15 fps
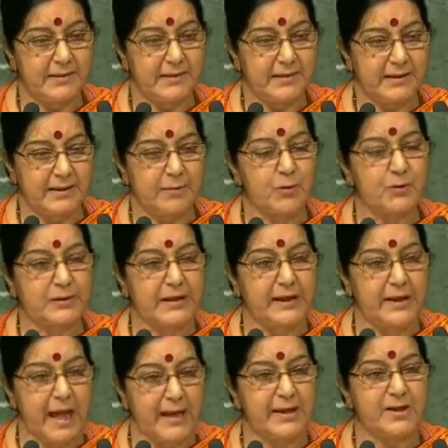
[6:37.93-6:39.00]
but not enough
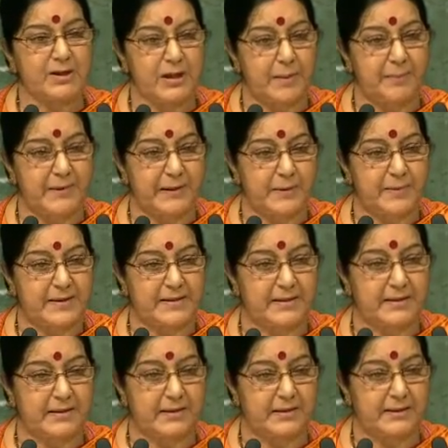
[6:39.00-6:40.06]

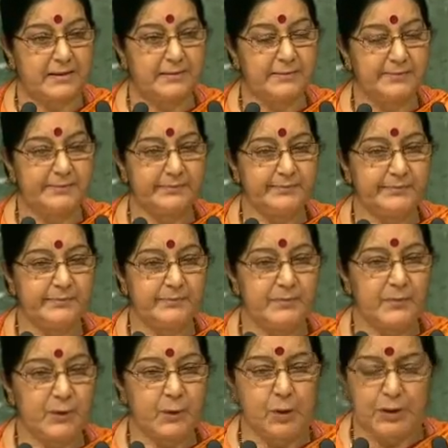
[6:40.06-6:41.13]
to fulfill
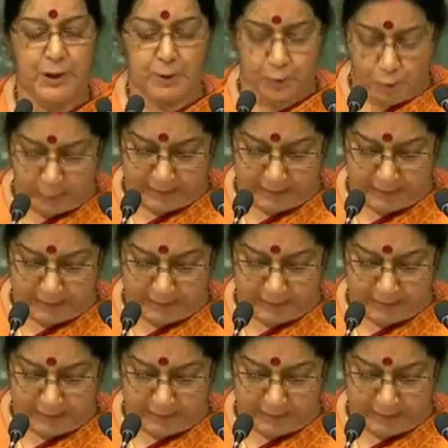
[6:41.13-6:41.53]
everyone's greed.